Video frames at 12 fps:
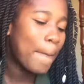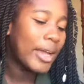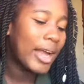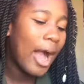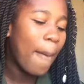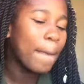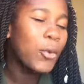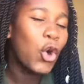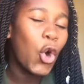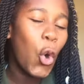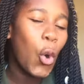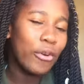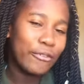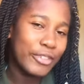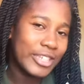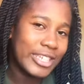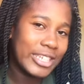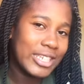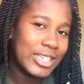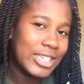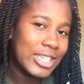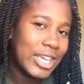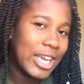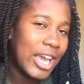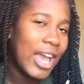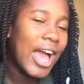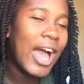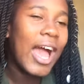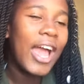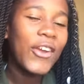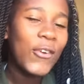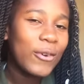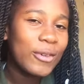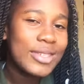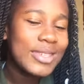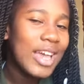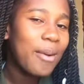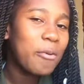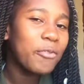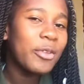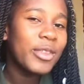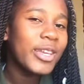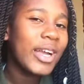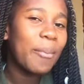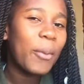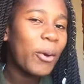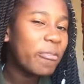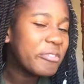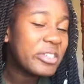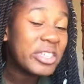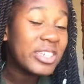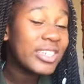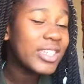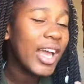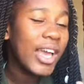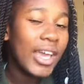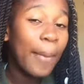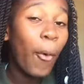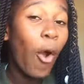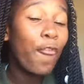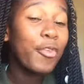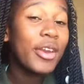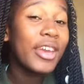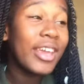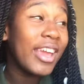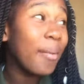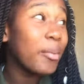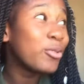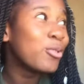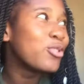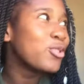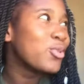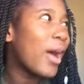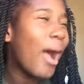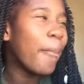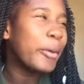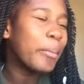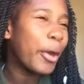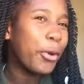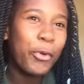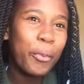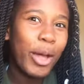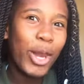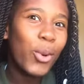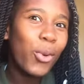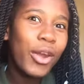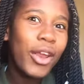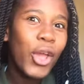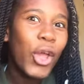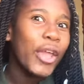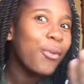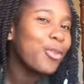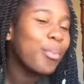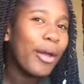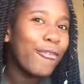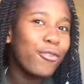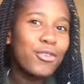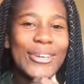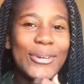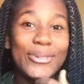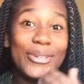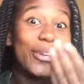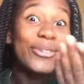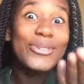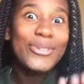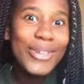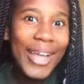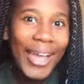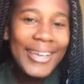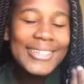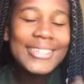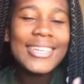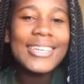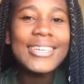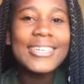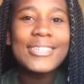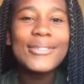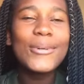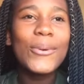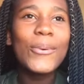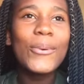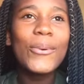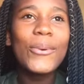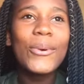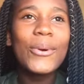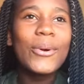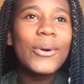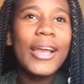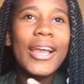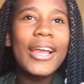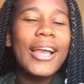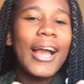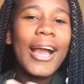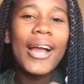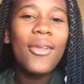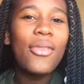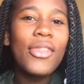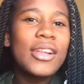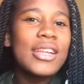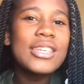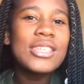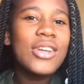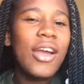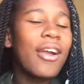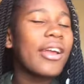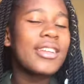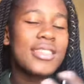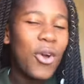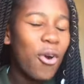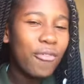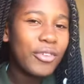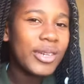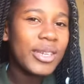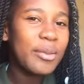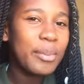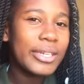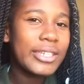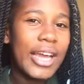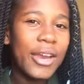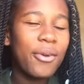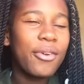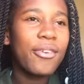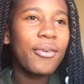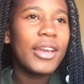become more confident. I know some of you think I'm confident. Hey, I'm confident here because, you know, I'm in my room alone with my phone talking to you guys. So other thing is, okay, it's confident, but I'm not